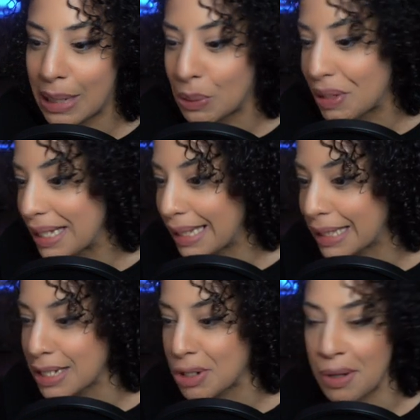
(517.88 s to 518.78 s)
don't think
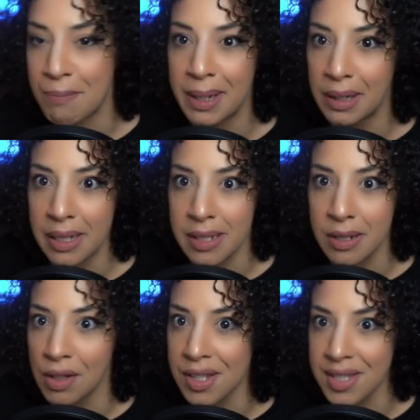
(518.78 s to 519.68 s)
this could have been a list
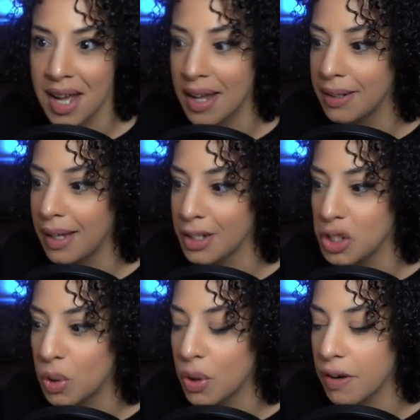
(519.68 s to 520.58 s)
on the side and
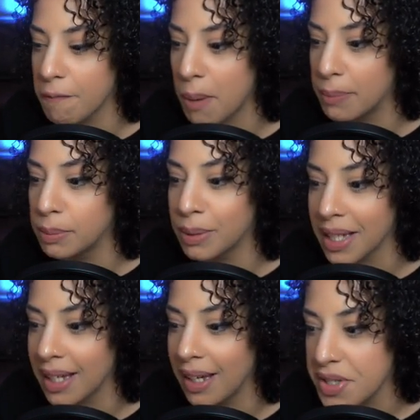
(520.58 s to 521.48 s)
you could have
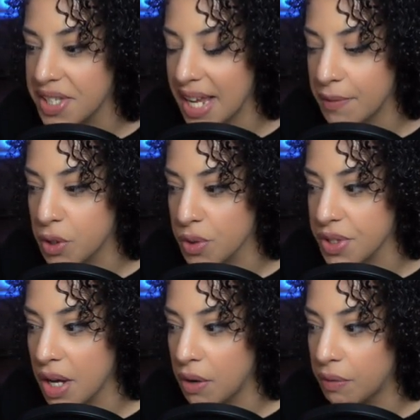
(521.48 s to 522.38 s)
probably saved
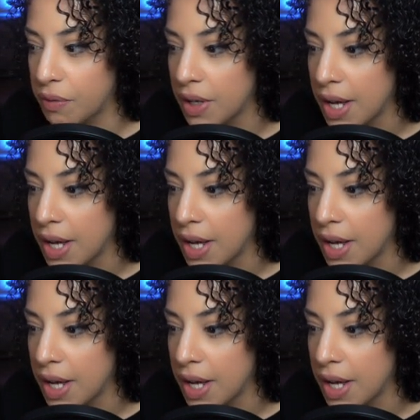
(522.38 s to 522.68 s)
yourself